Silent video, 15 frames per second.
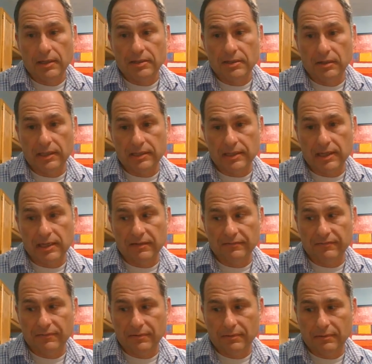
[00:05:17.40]
So let's kind
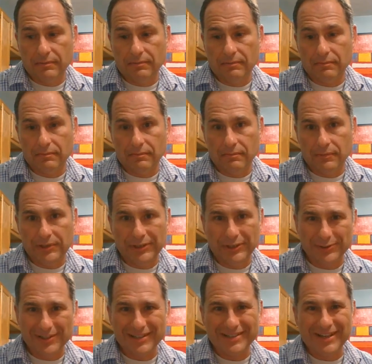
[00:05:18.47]
of
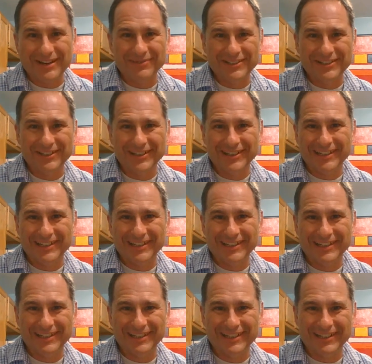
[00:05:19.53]
use this opportunity,
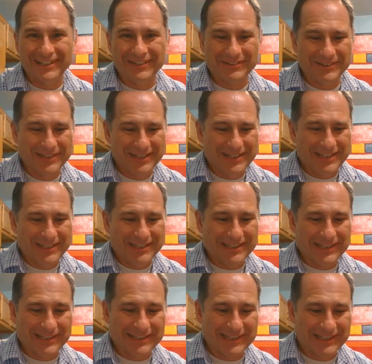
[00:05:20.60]
to
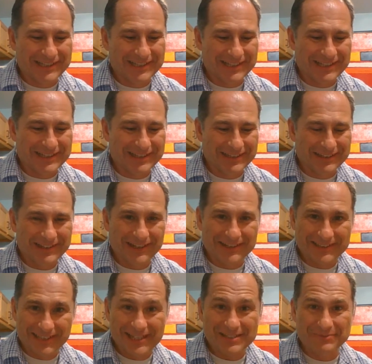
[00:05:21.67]
look at our
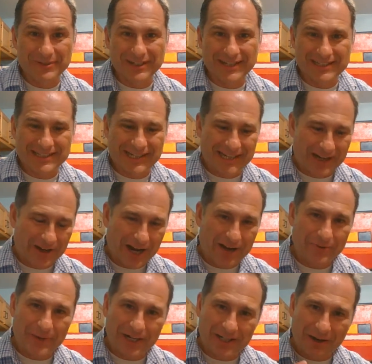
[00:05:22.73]
textbook and say, now, how
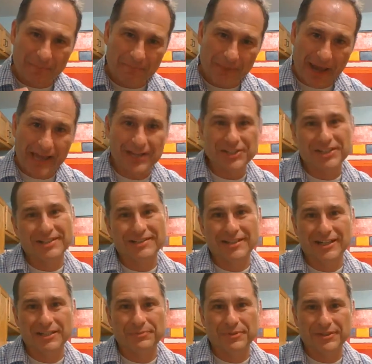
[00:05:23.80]
am I going to manage this
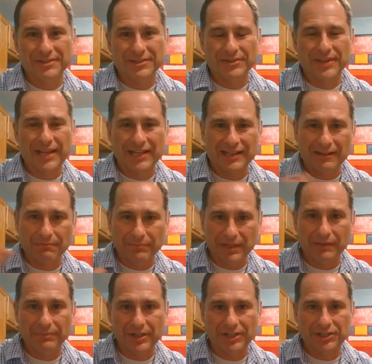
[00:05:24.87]
textbook so that in the
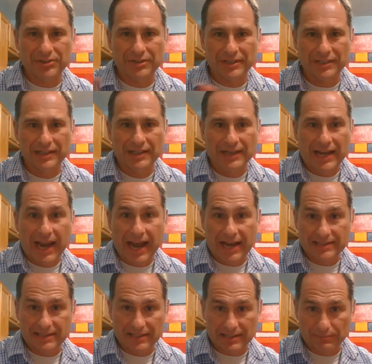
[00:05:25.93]
big picture it
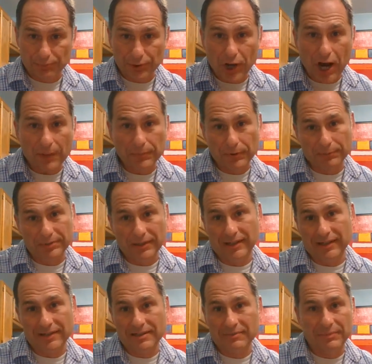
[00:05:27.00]
has its proper
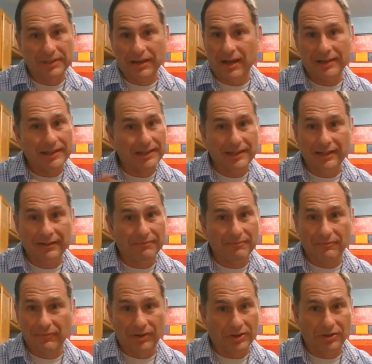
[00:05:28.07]
place, but not any
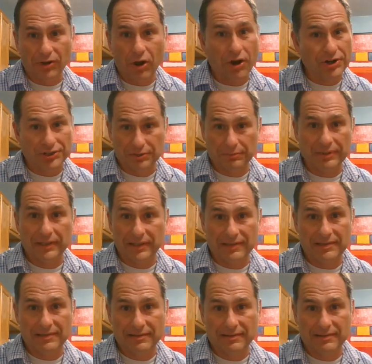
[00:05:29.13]
larger
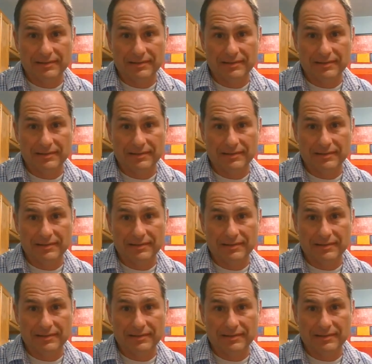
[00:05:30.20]
place?